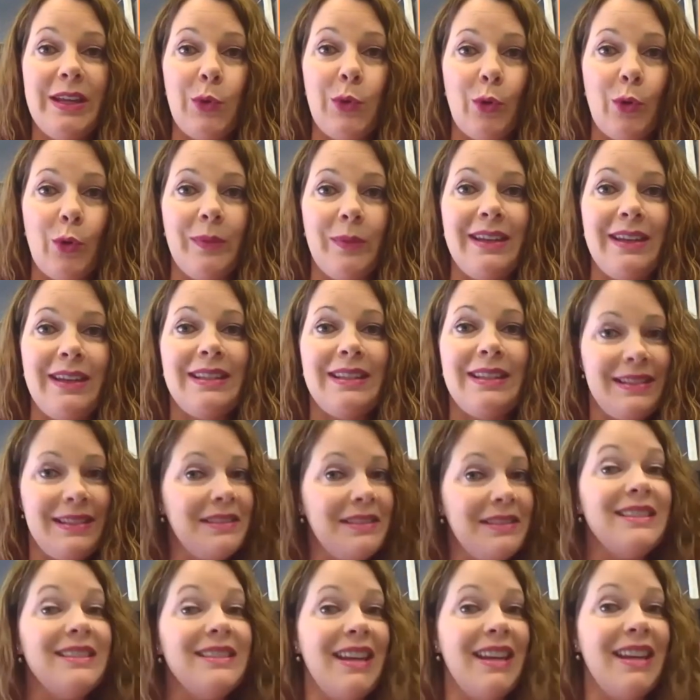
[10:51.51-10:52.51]
normally is
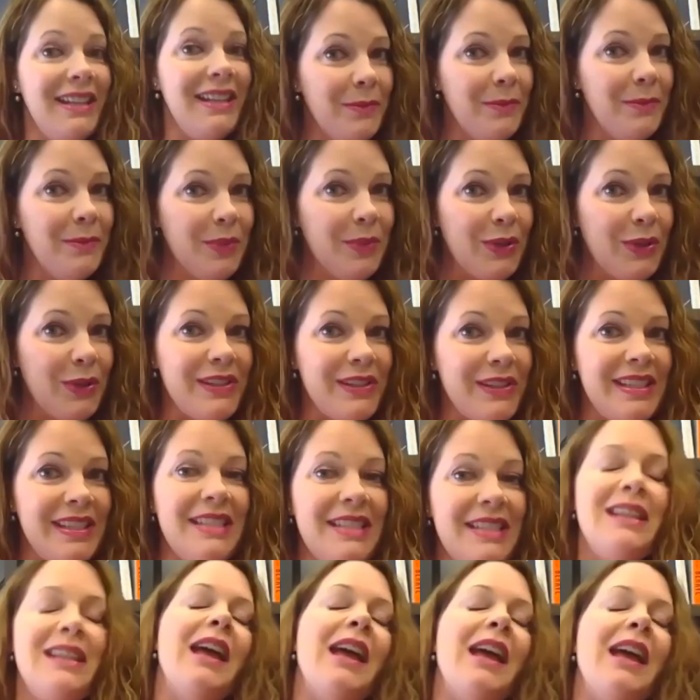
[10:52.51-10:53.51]
done in
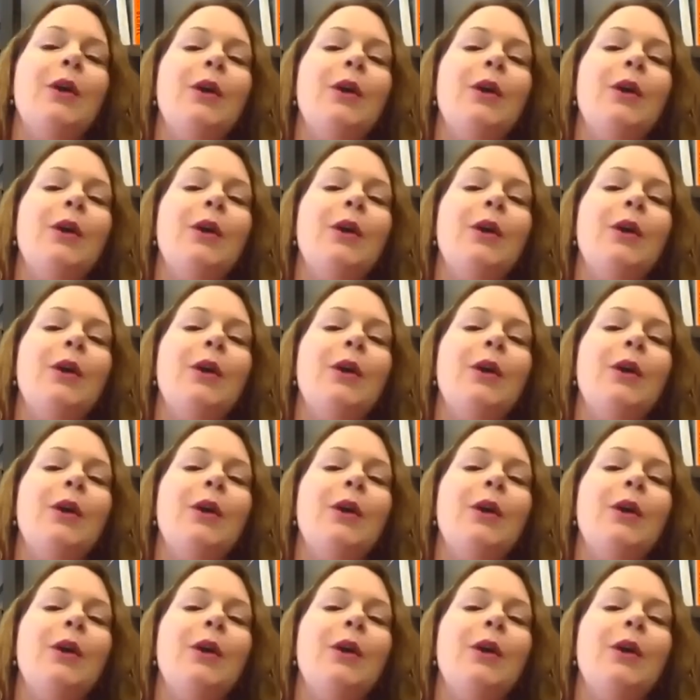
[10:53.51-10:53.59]
person,